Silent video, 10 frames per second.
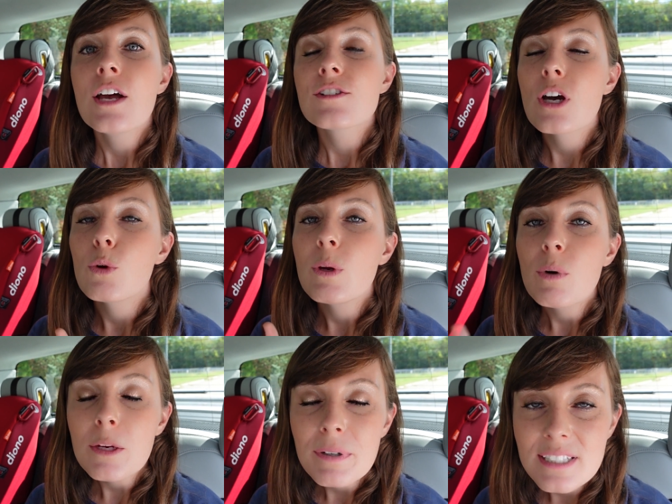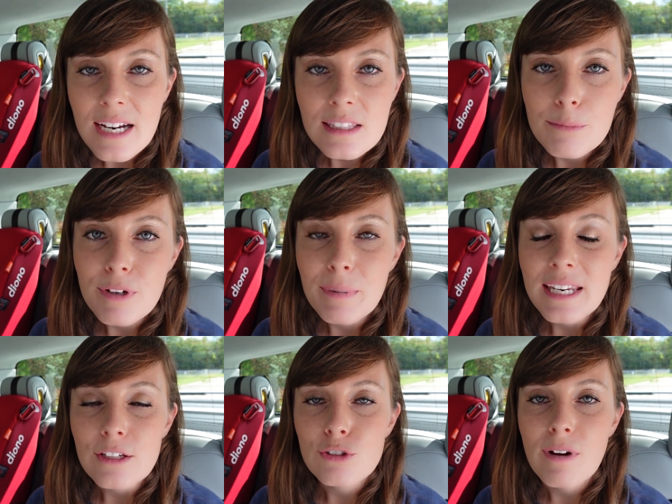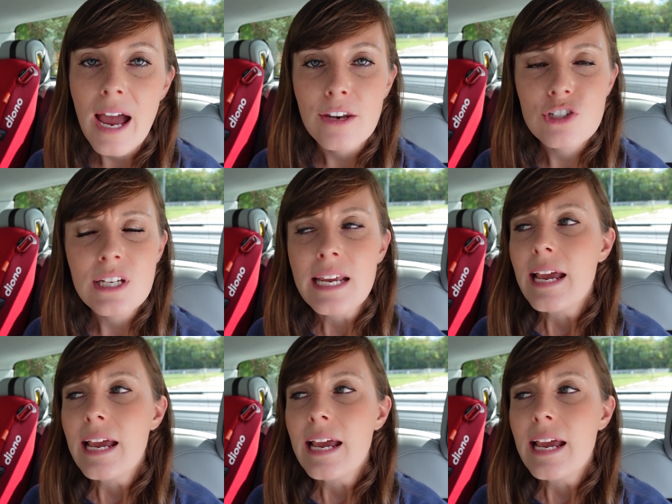So we want to protect them from getting scratched.